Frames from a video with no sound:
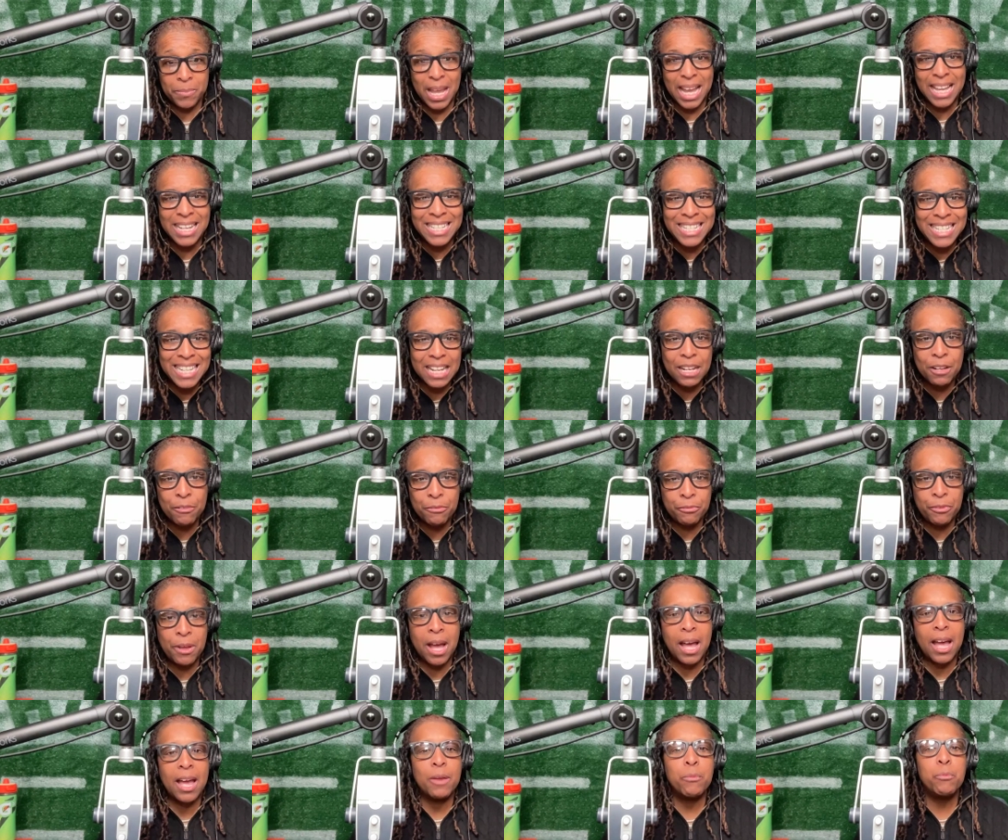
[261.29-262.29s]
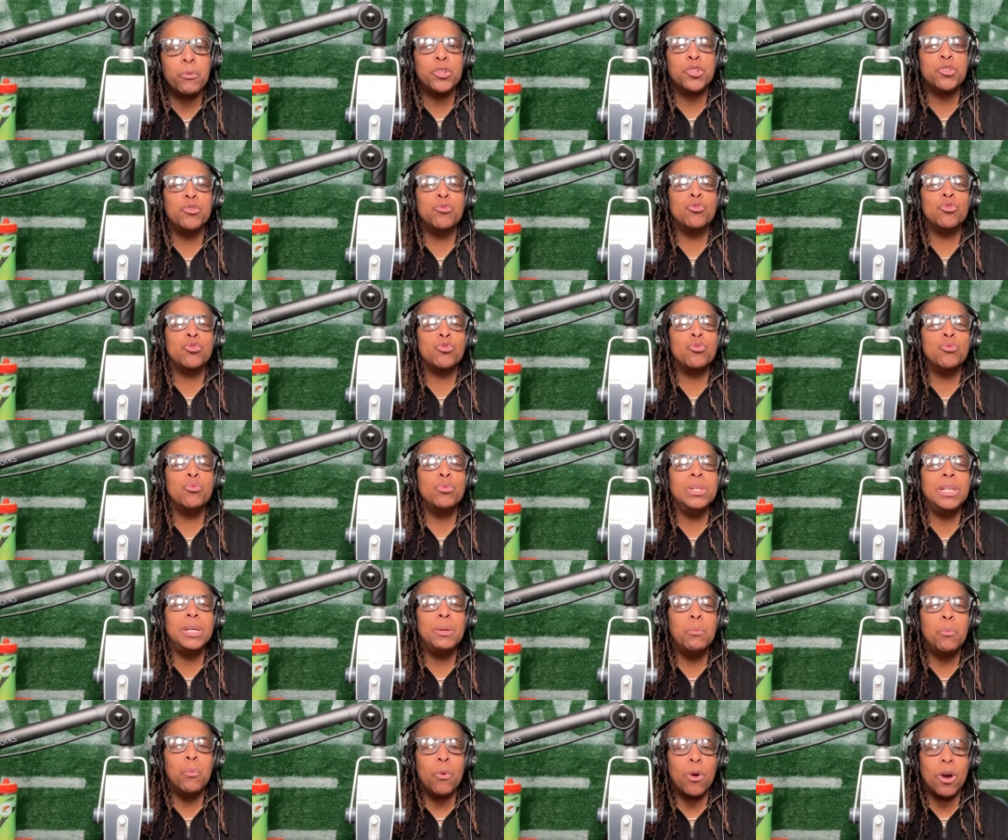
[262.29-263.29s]
Identify what you
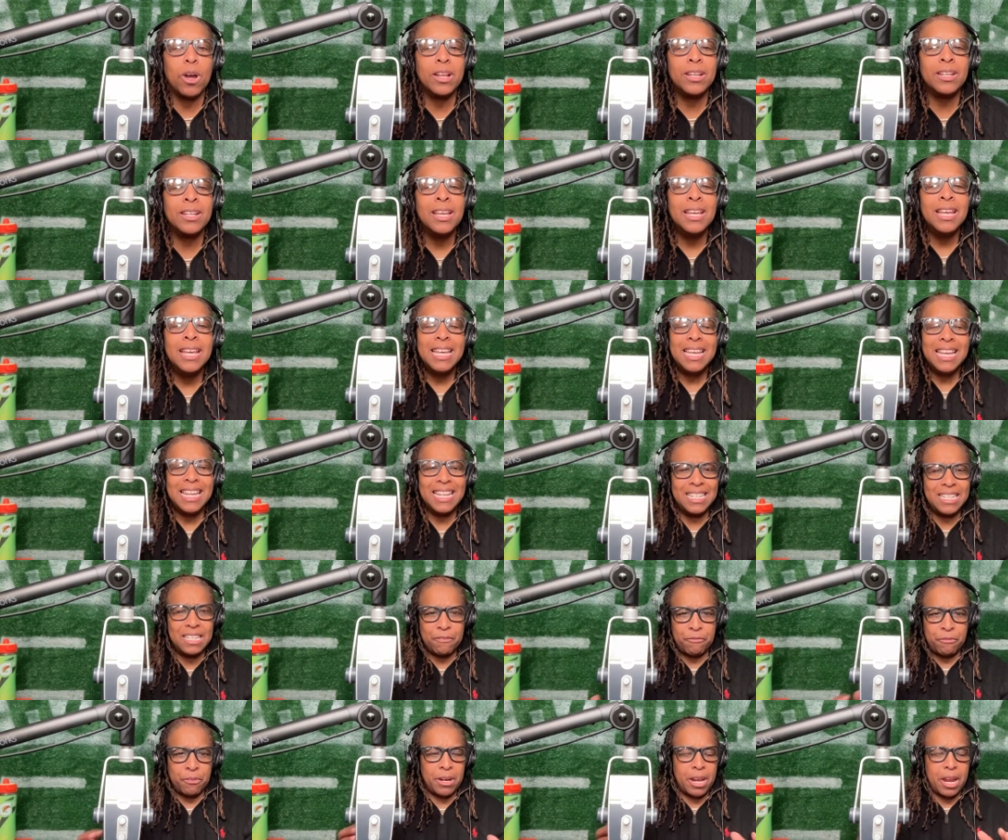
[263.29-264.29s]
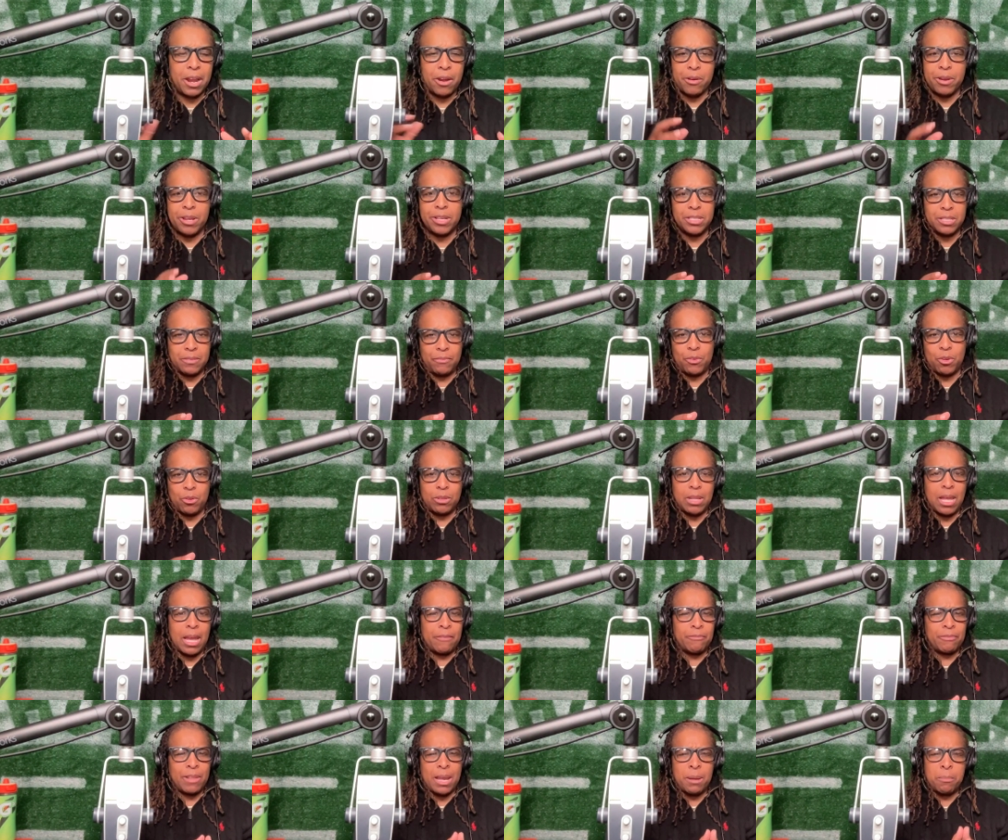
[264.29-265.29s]
truly want in different areas of your
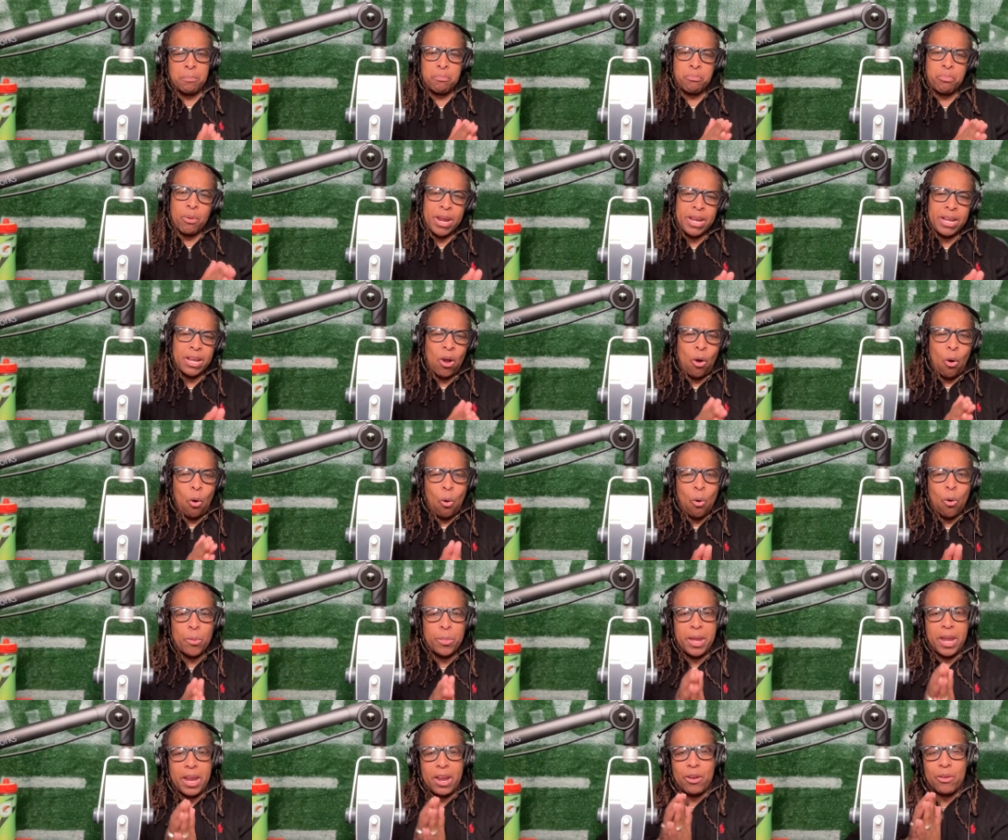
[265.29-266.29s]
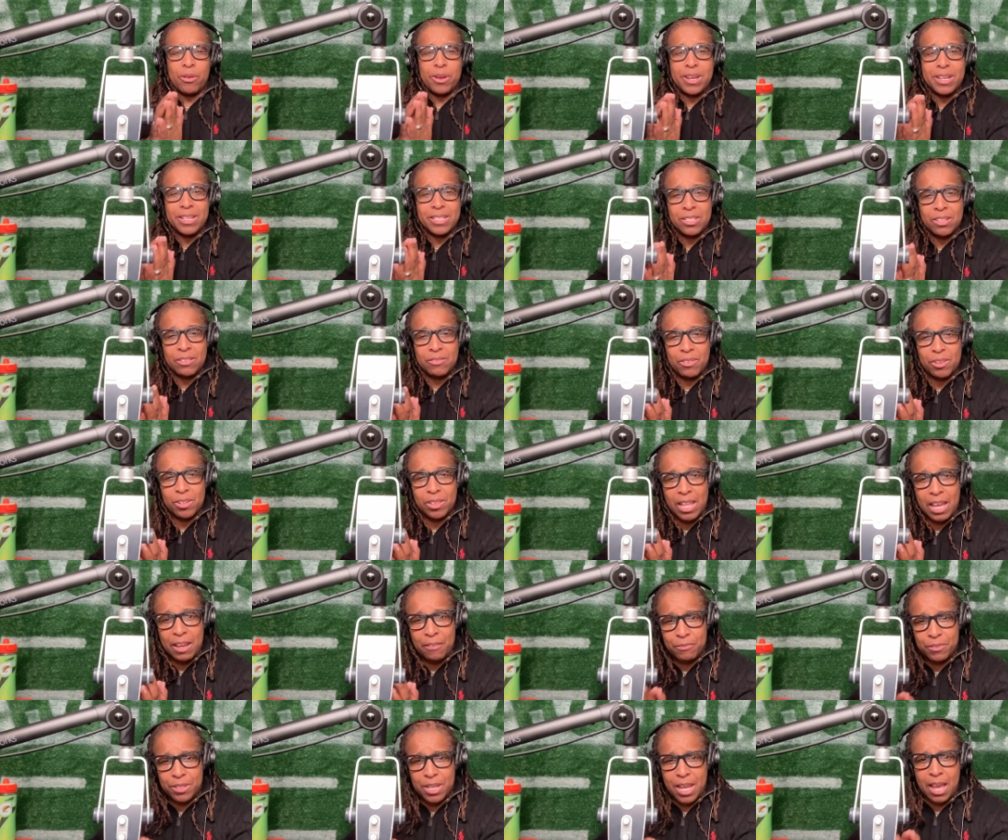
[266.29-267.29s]
life. Like, break all the areas of your
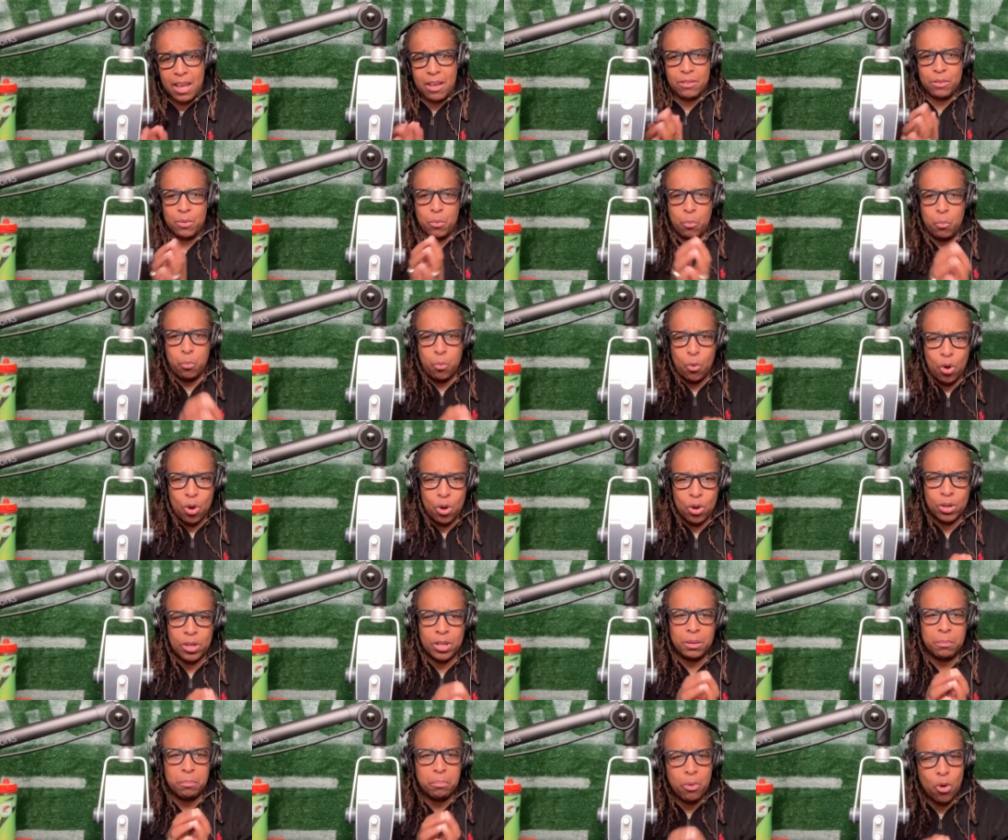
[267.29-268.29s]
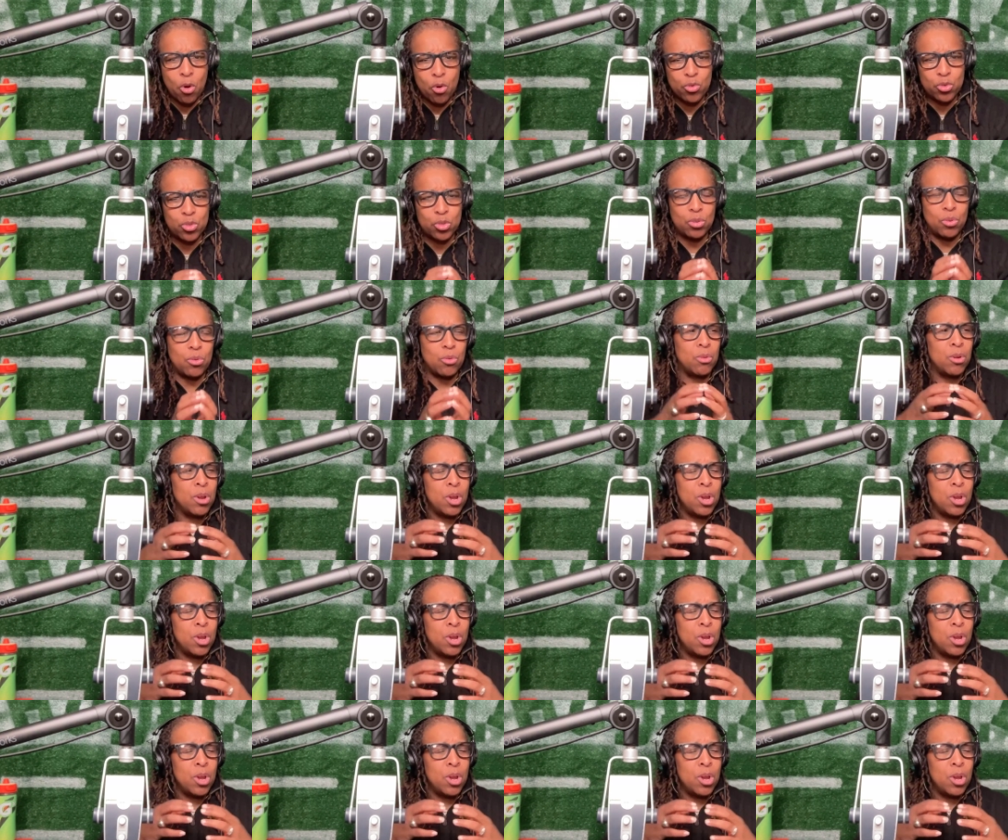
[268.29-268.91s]
life down: work and personal,